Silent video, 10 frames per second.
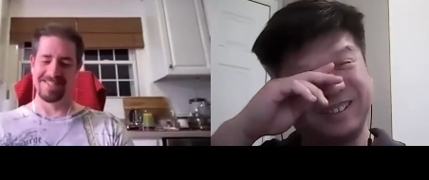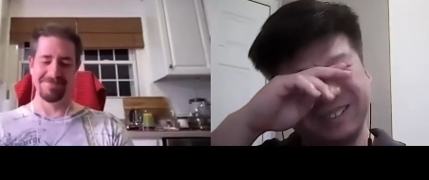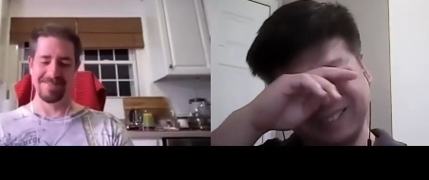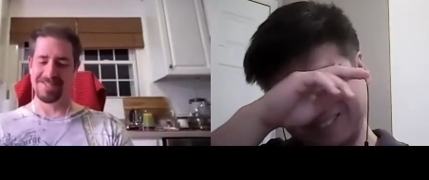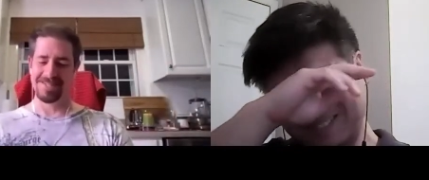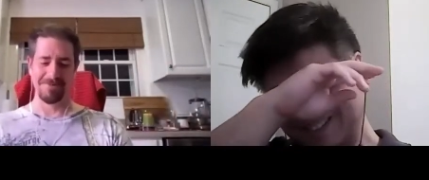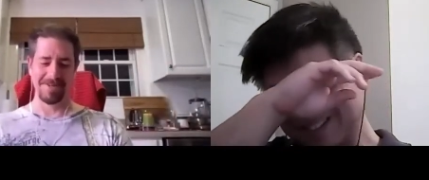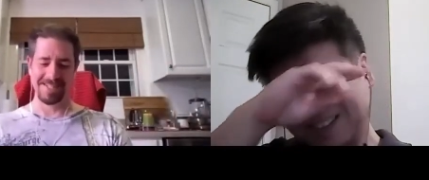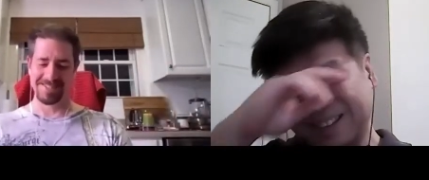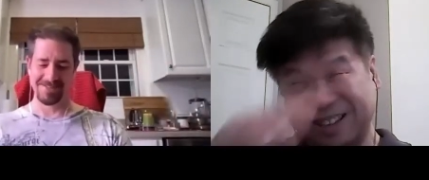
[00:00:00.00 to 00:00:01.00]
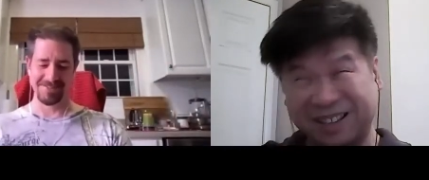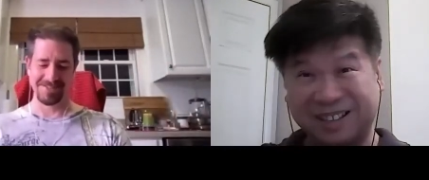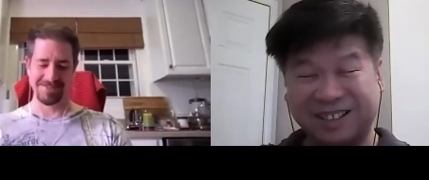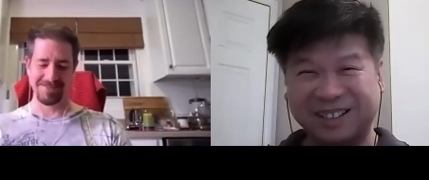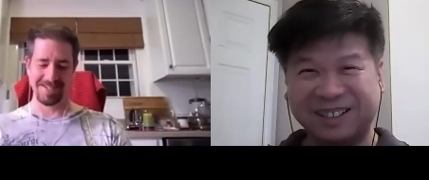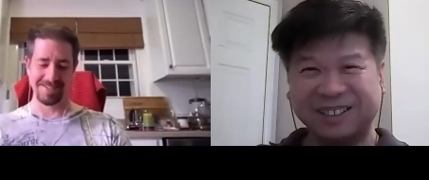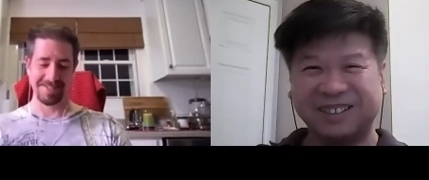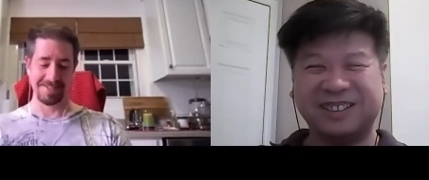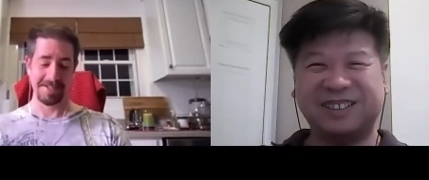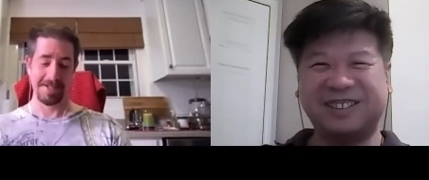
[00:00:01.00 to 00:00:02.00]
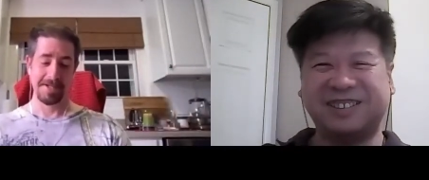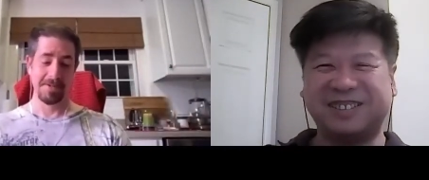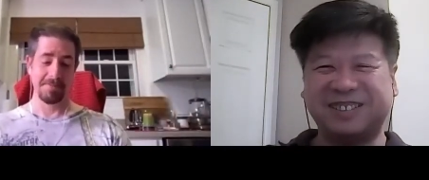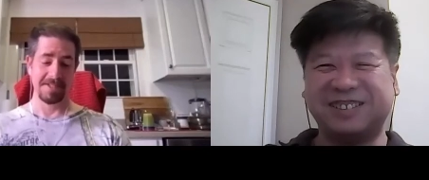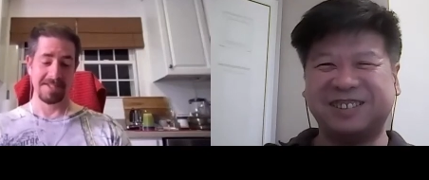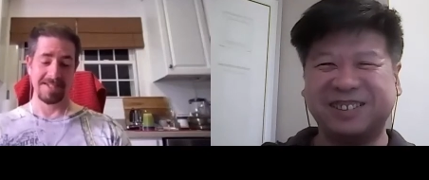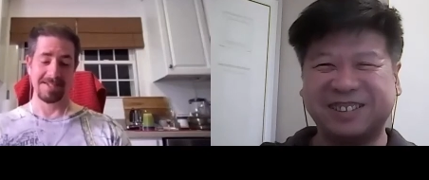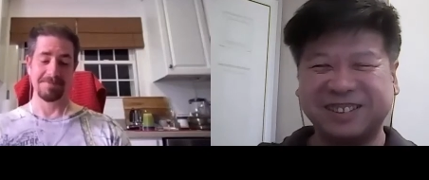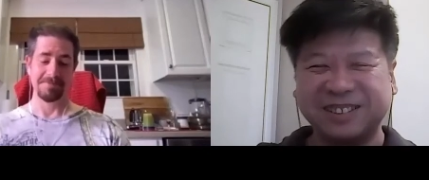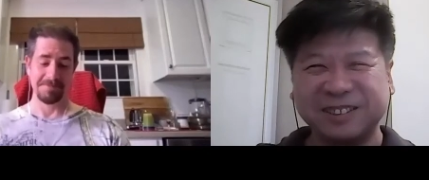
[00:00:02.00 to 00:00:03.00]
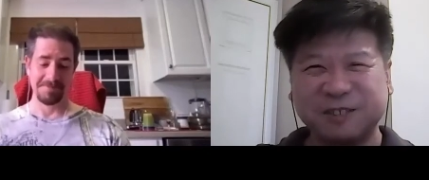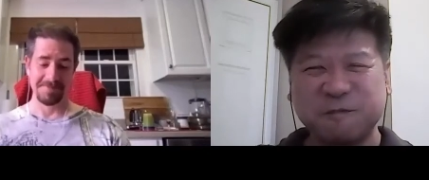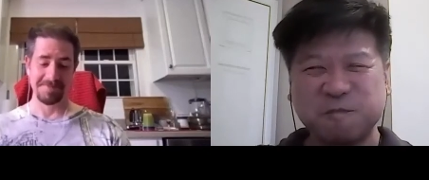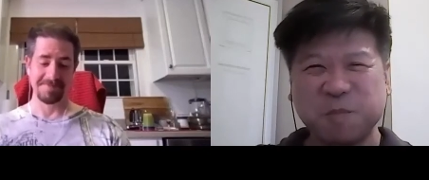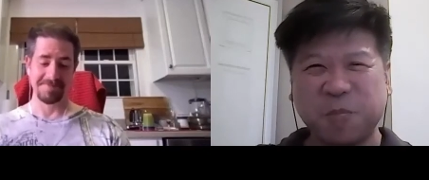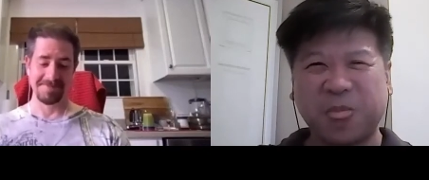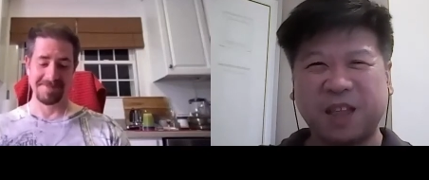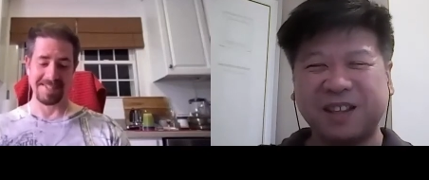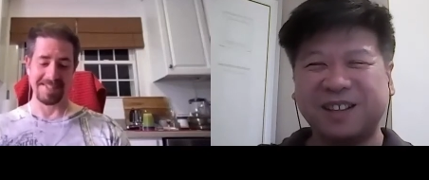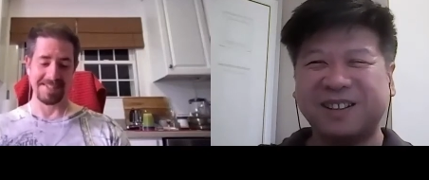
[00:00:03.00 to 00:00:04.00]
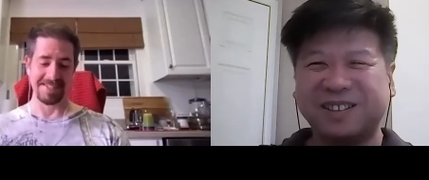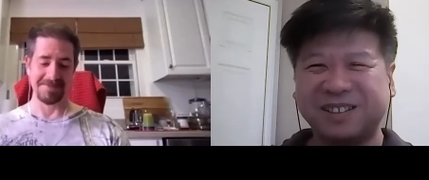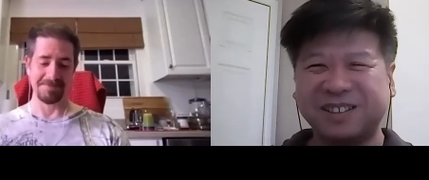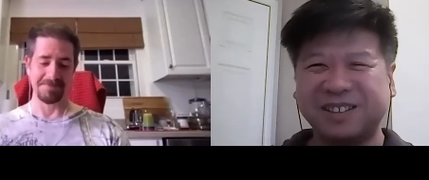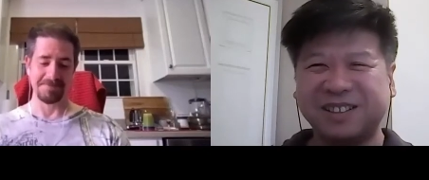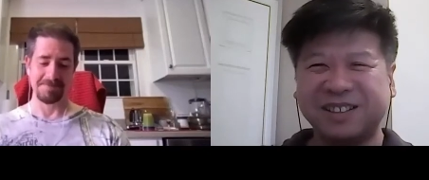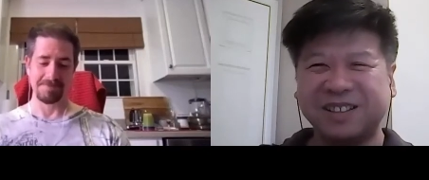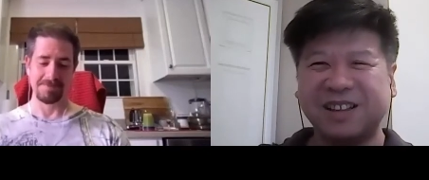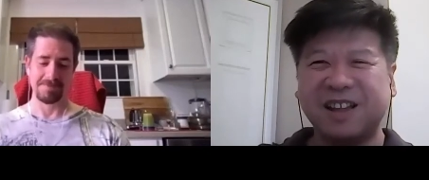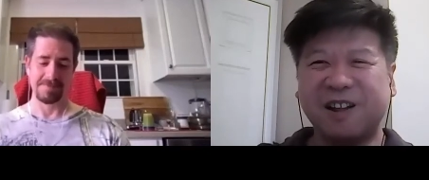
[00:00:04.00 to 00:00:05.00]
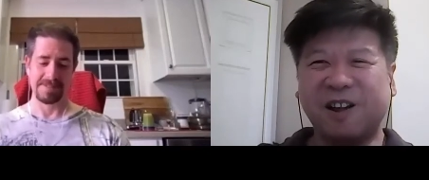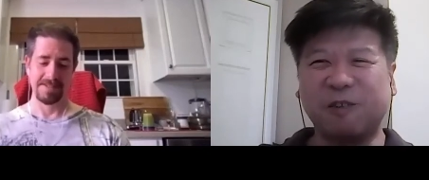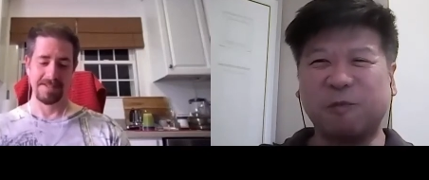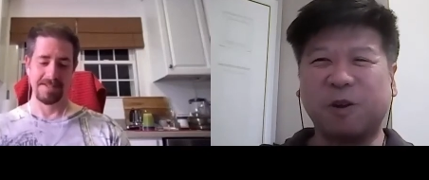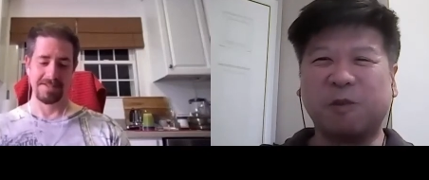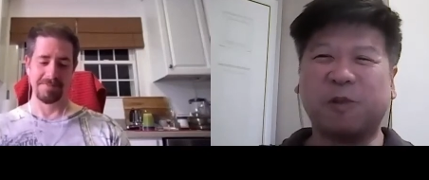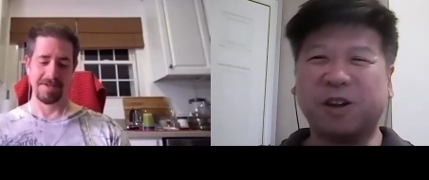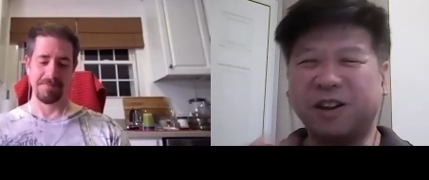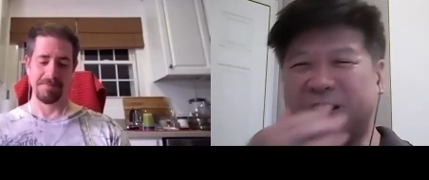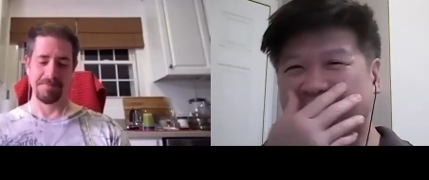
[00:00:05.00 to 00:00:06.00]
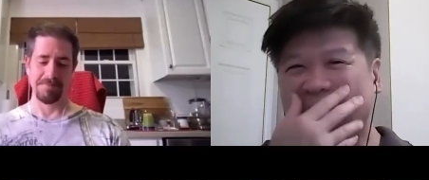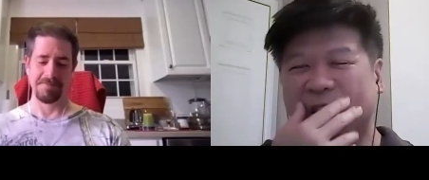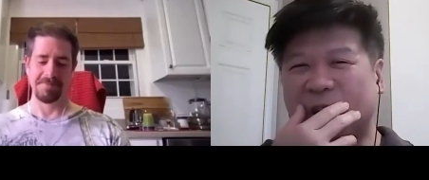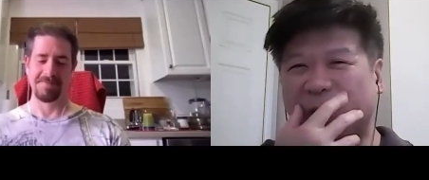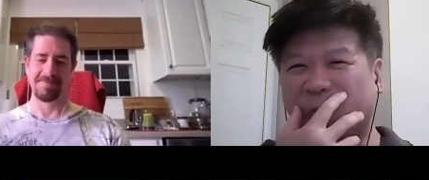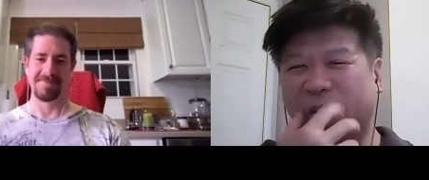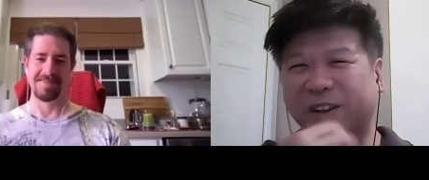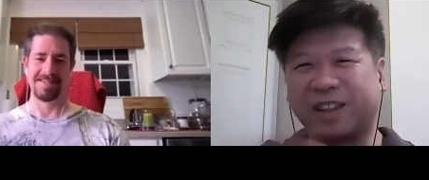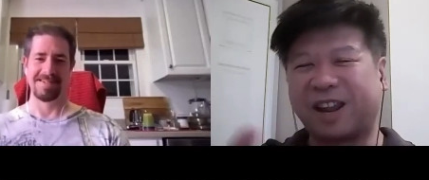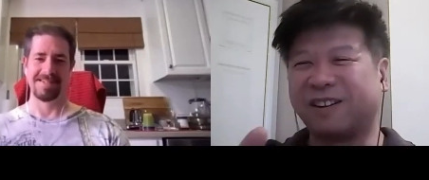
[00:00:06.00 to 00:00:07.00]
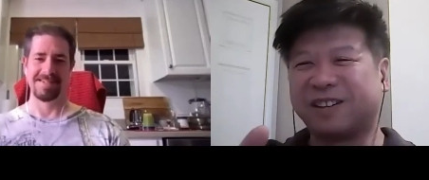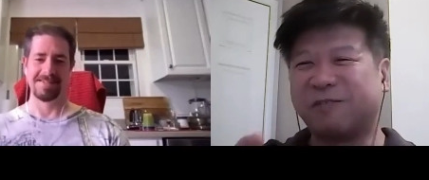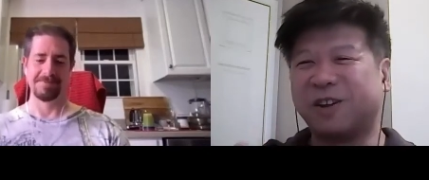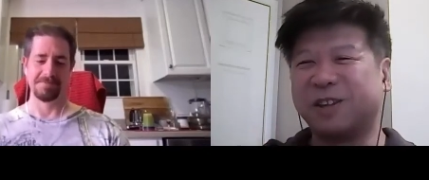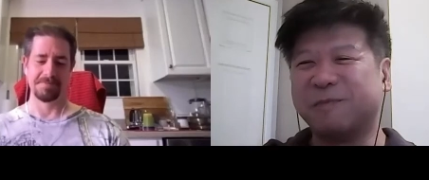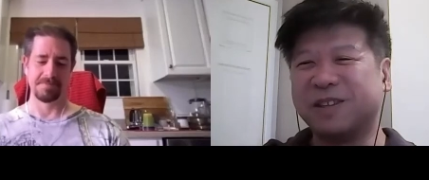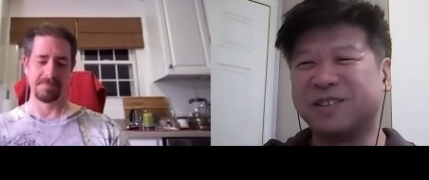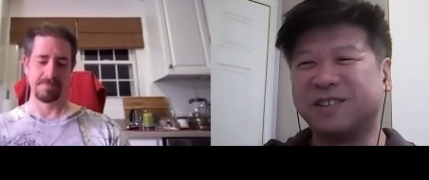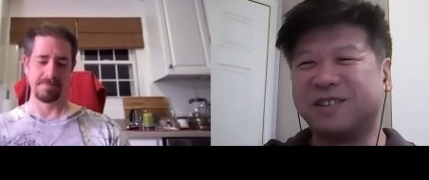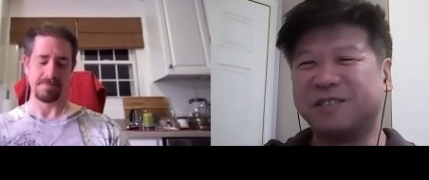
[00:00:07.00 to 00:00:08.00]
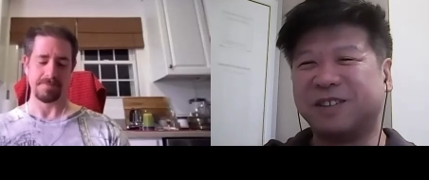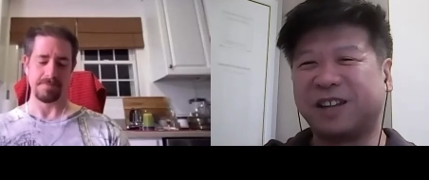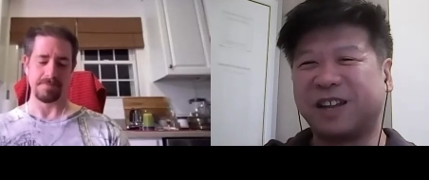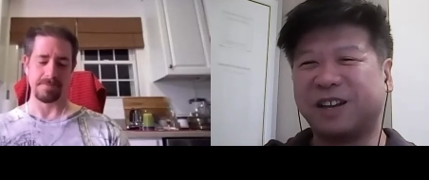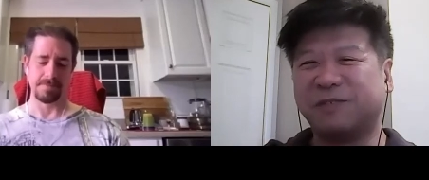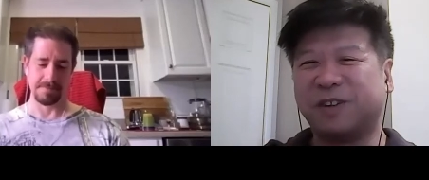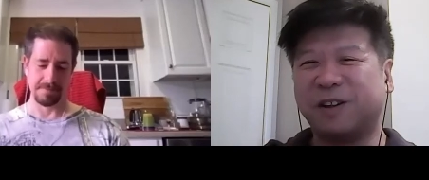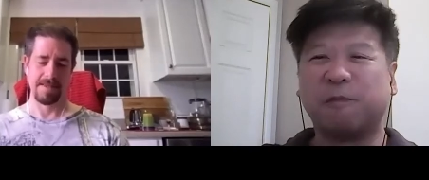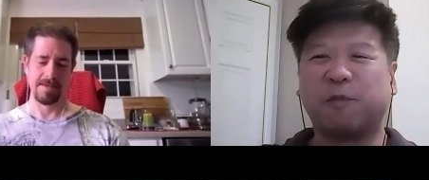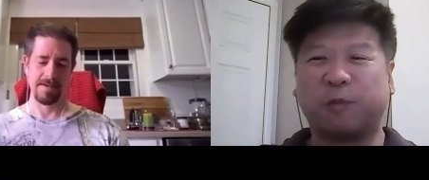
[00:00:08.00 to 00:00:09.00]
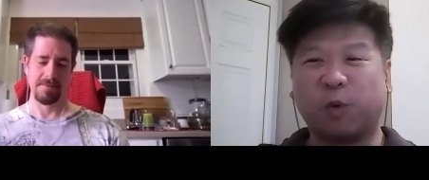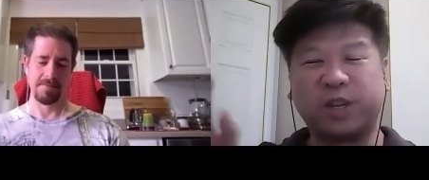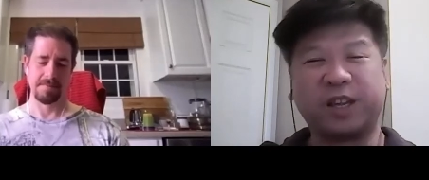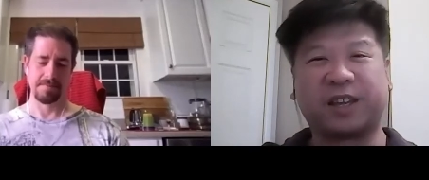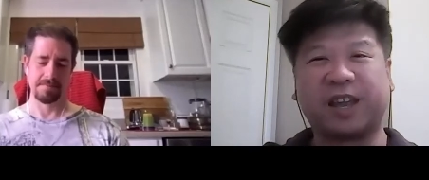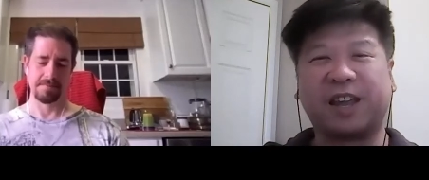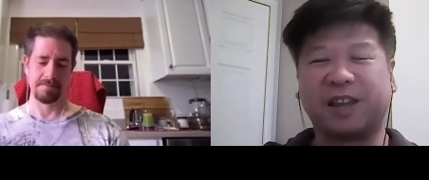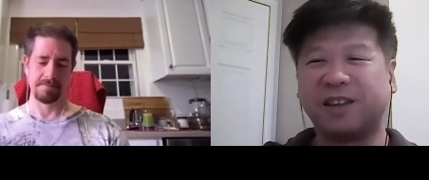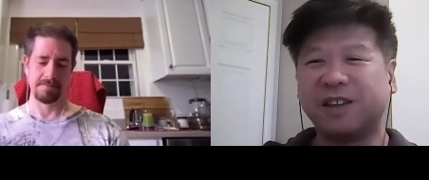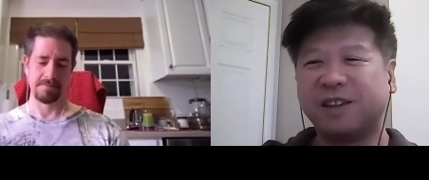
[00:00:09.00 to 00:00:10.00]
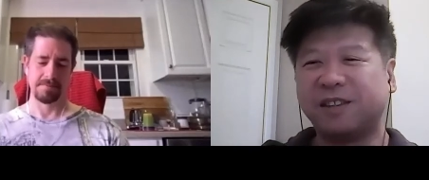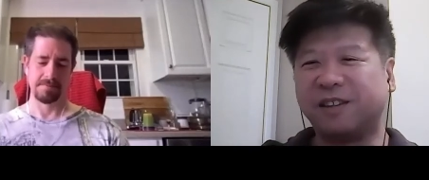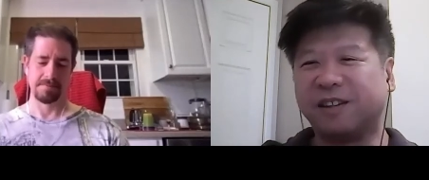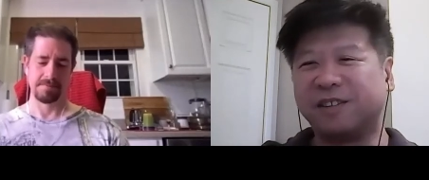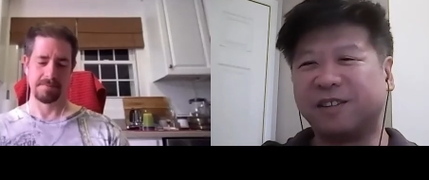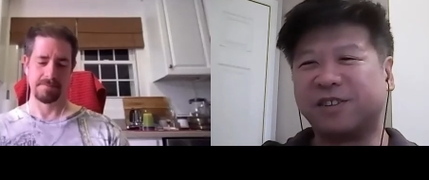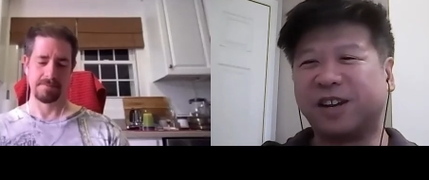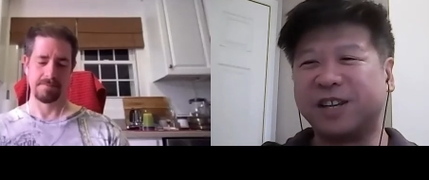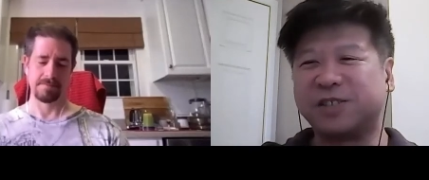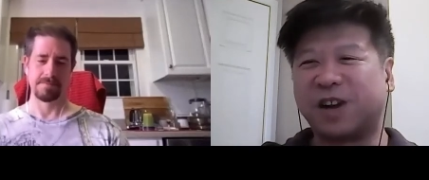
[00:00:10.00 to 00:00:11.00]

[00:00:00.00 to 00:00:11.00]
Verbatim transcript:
Speaker 1: really weird choice of editing but yeah um,
Speaker 2: um, one other character I wanted to mention too, like kind of uh, from 14K, the uh, the Chinese